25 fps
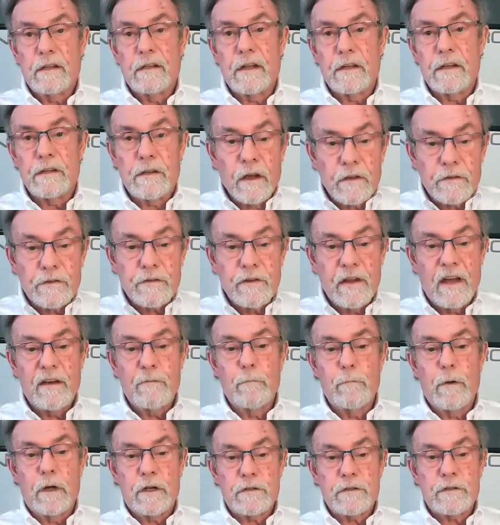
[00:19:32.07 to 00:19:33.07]
that doesn't
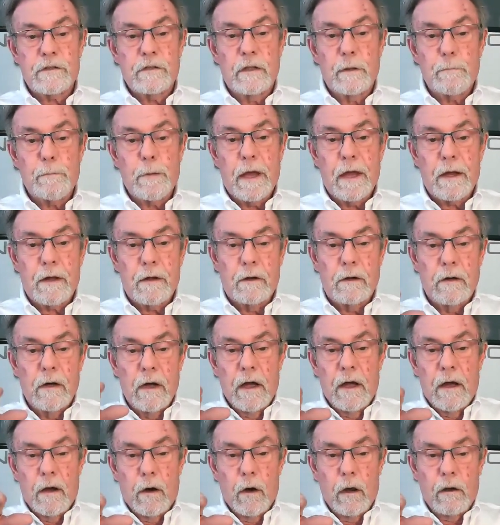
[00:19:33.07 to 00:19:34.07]
have much slip angle,
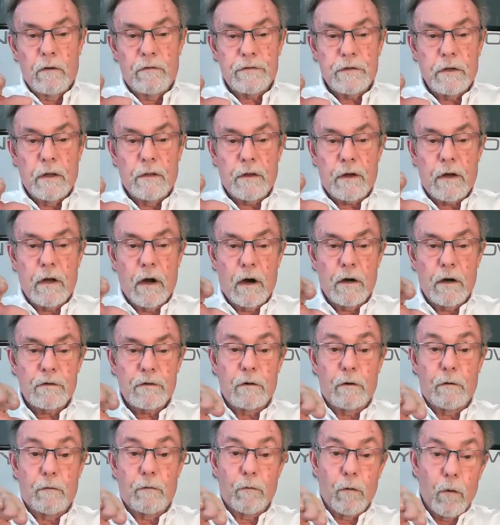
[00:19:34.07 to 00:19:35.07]
all of a sudden the car's
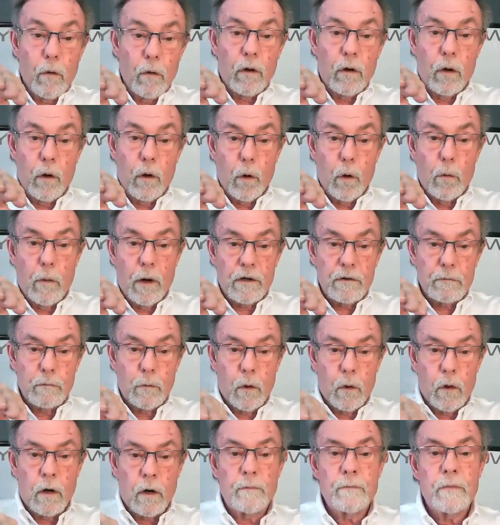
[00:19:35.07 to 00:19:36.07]
going to roll a whole bunch
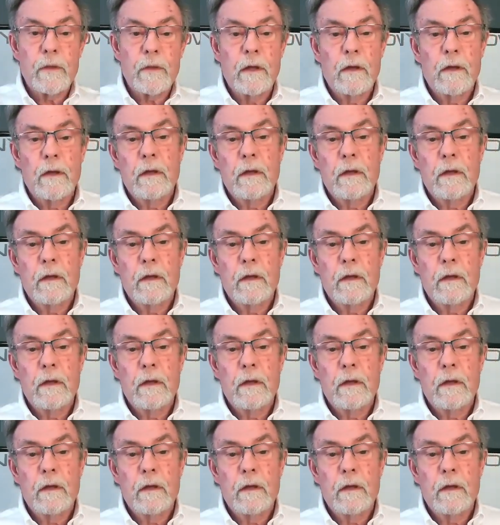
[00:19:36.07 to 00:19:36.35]
more.